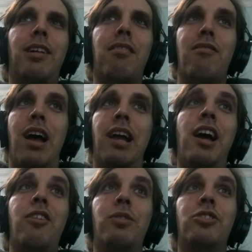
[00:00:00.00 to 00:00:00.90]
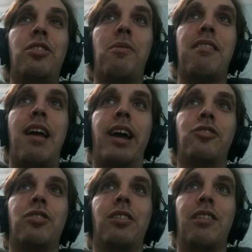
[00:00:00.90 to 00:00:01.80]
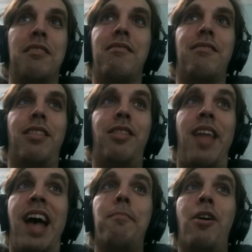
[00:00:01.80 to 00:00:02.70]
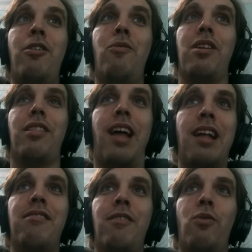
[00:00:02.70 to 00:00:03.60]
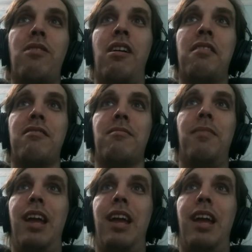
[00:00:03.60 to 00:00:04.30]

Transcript: So I kind of wished it was action, because that stuff was awesome.